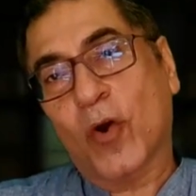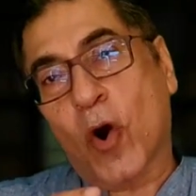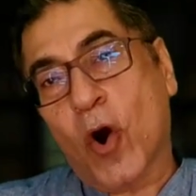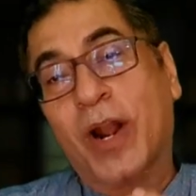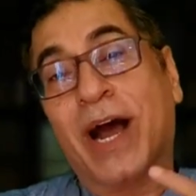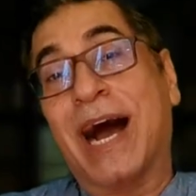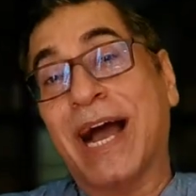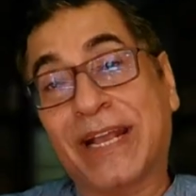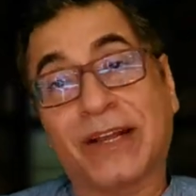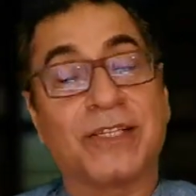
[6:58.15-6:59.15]
or
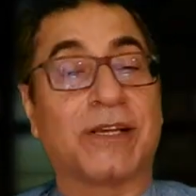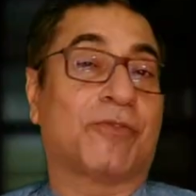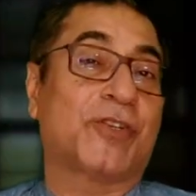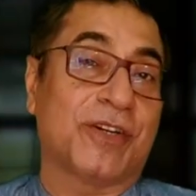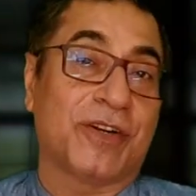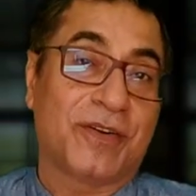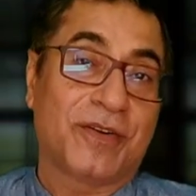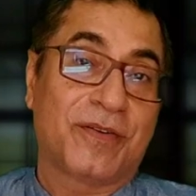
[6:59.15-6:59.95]
high consumption,